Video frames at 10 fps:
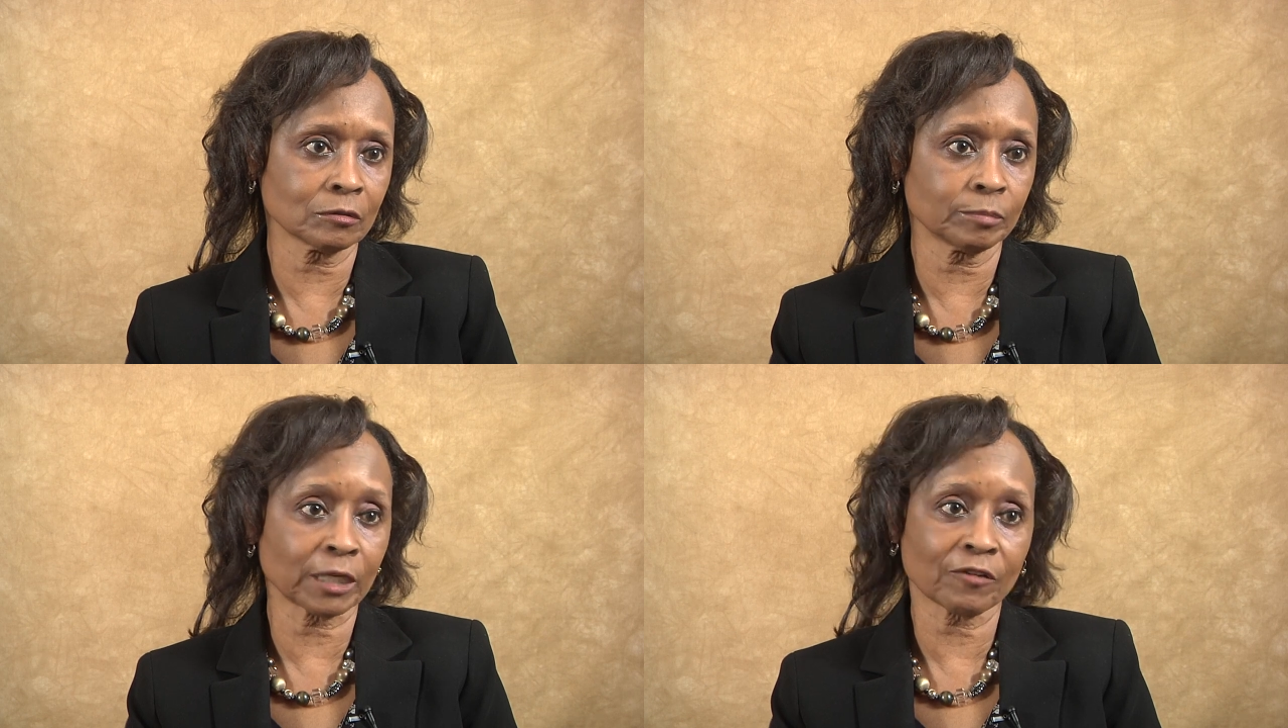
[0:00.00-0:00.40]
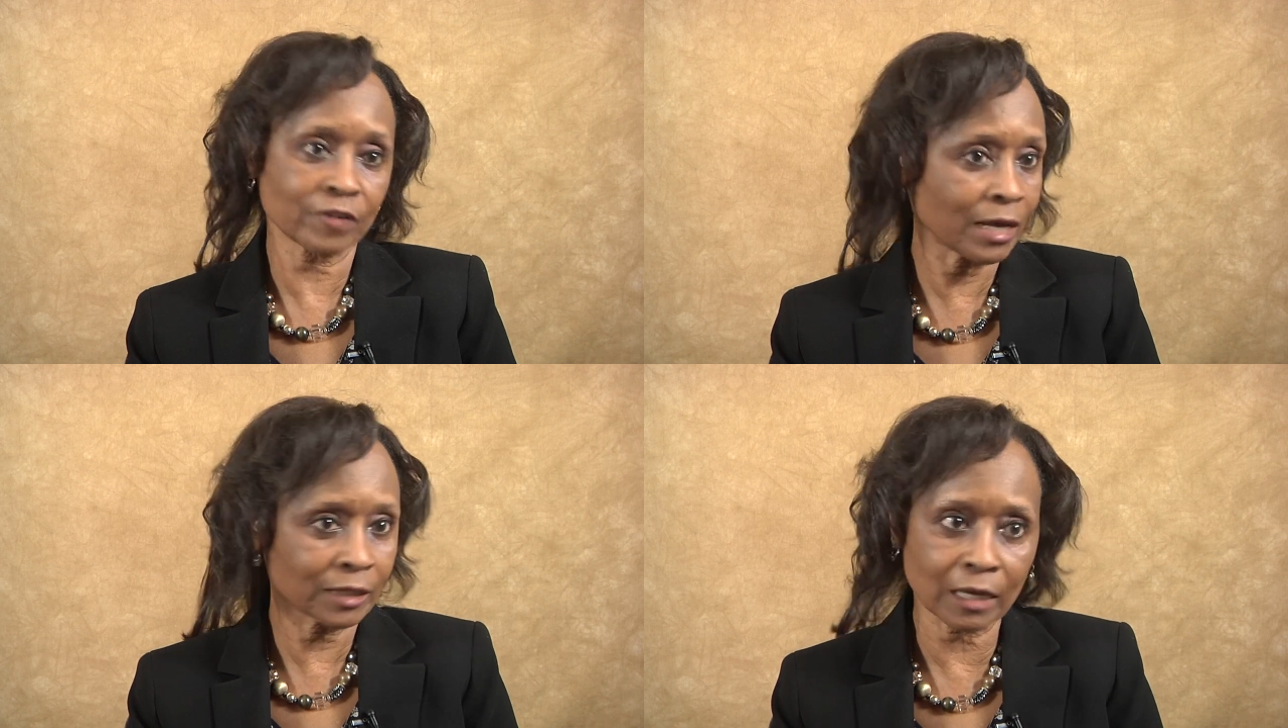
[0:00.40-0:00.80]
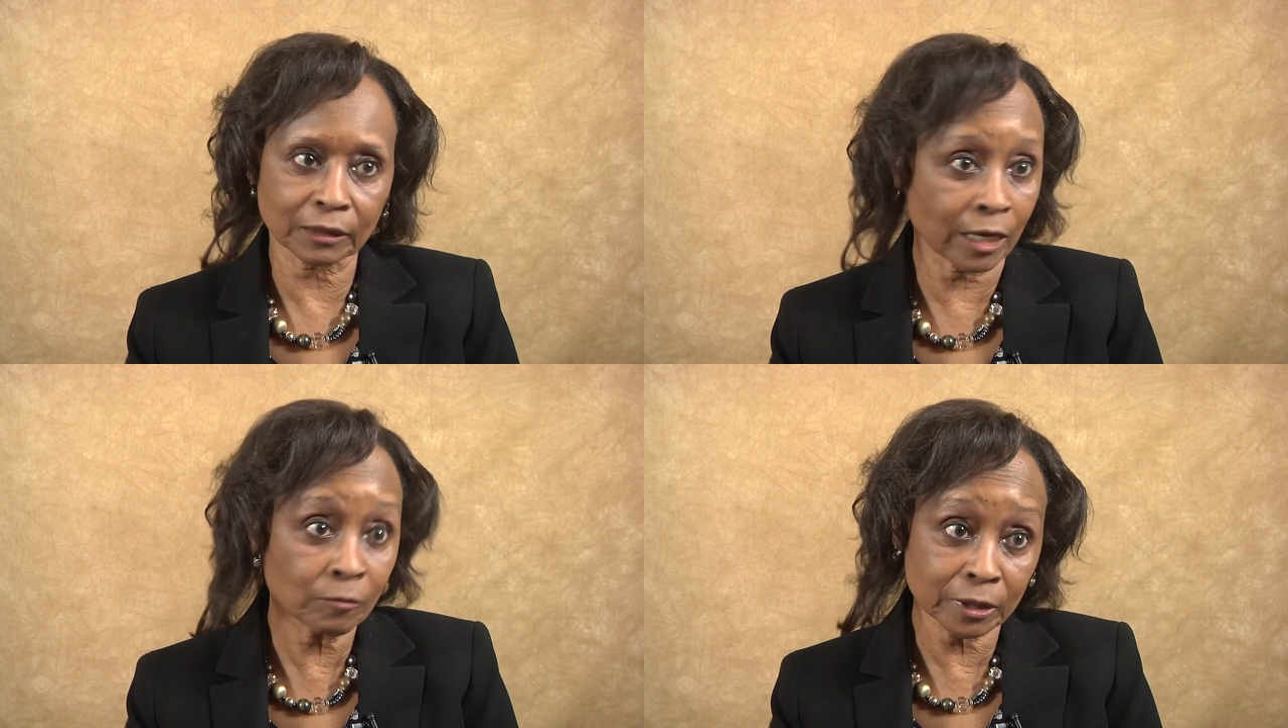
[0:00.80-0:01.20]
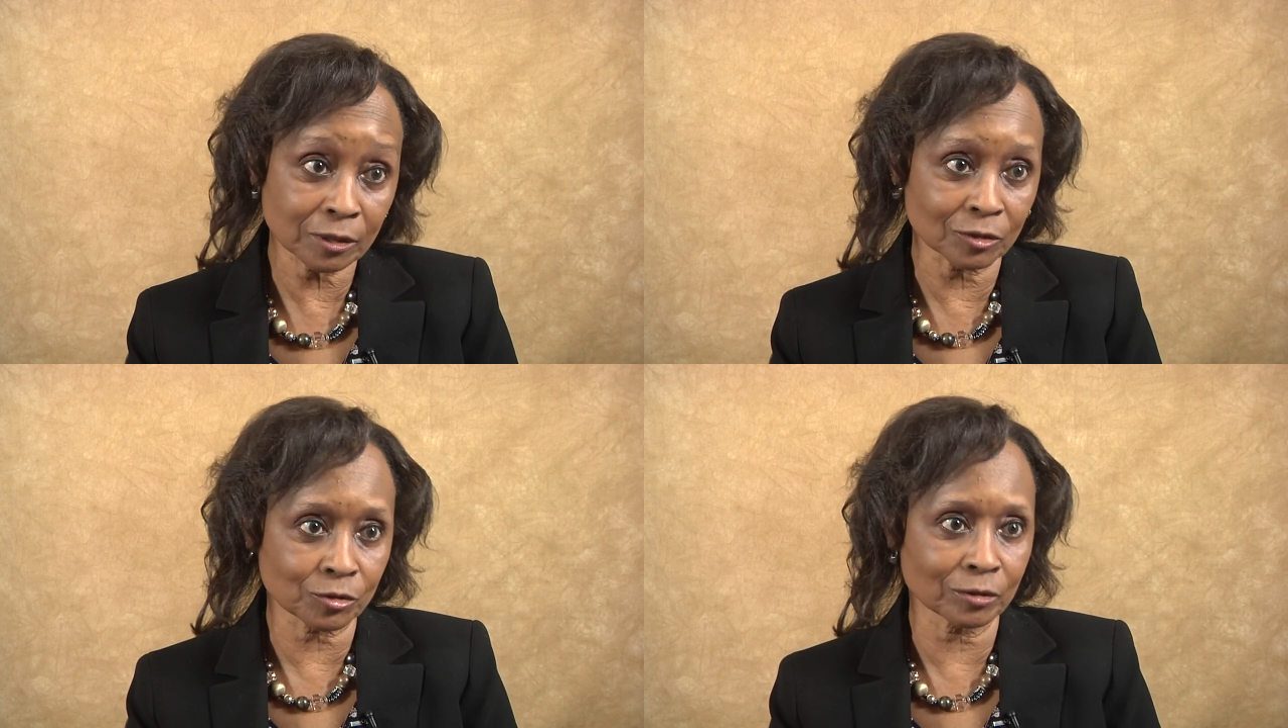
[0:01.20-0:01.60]
but I found out that
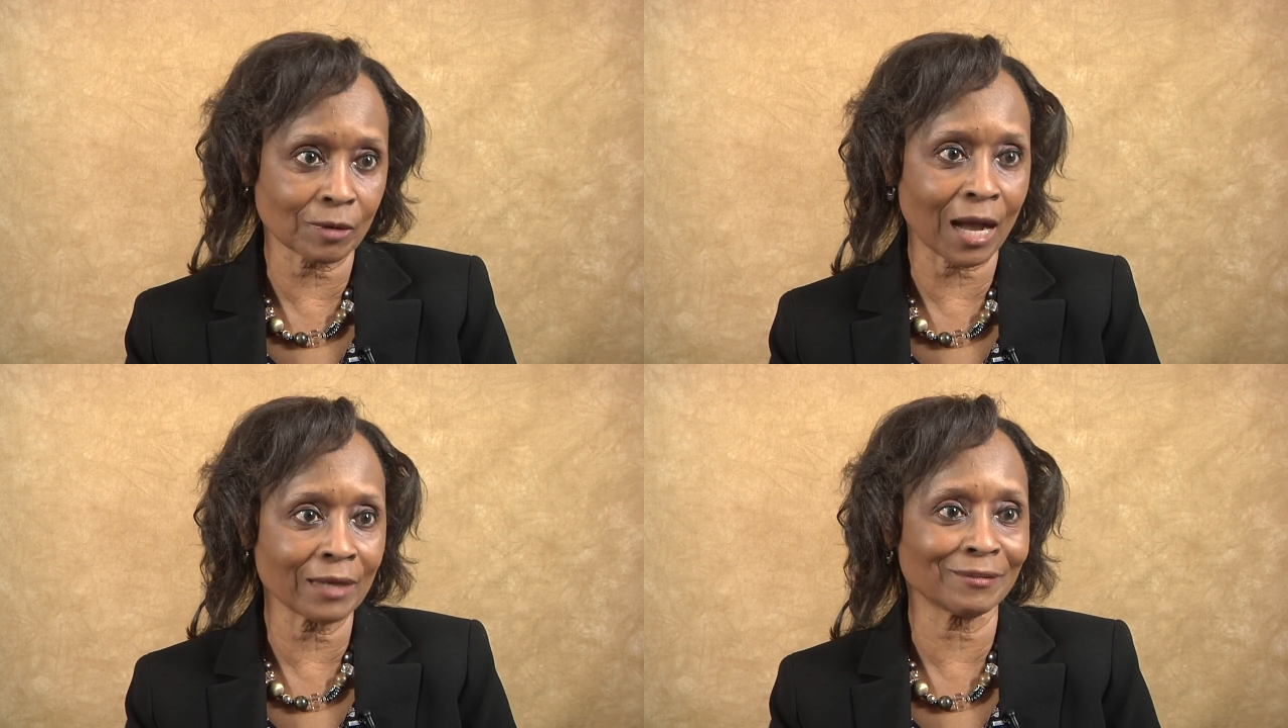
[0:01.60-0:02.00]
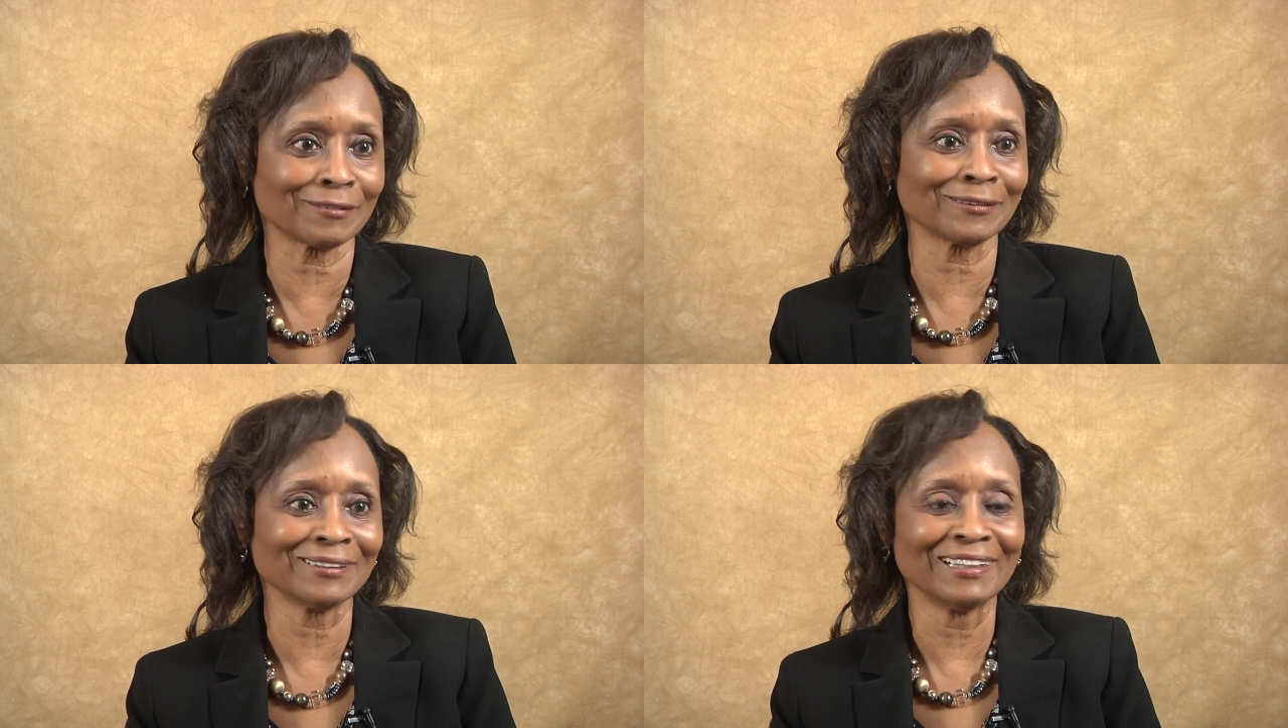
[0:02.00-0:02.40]
wasn't true either.